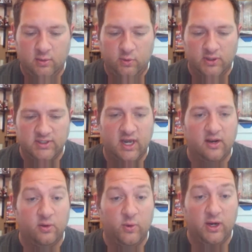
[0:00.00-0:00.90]
ones out
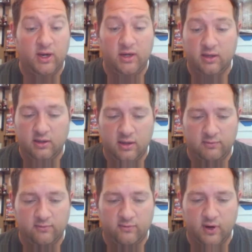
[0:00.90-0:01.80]
of the way
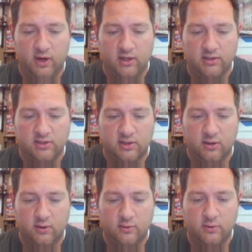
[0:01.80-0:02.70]
up front.
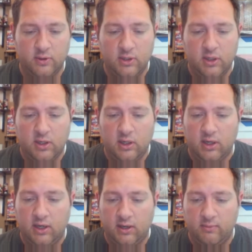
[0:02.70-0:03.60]
So
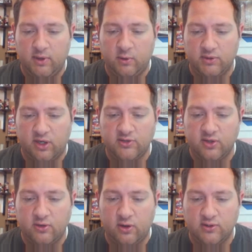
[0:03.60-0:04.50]
there was
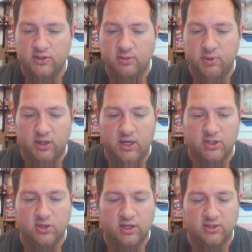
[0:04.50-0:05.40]
also no
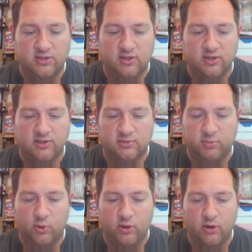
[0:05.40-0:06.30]
stipulation as to the
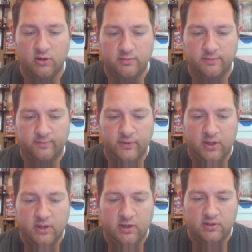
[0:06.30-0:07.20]
sport.
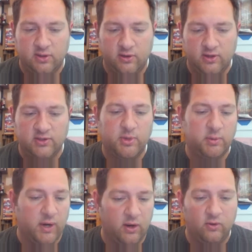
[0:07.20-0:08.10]
So this will be
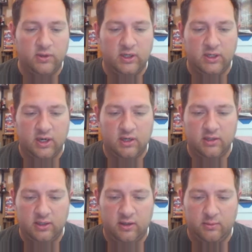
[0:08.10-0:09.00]
my only
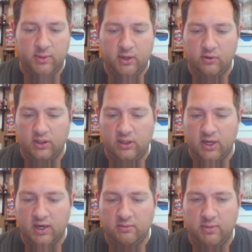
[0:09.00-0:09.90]

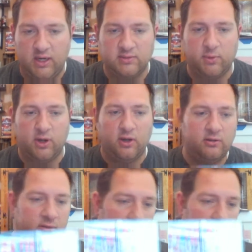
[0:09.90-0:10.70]
non-baseball.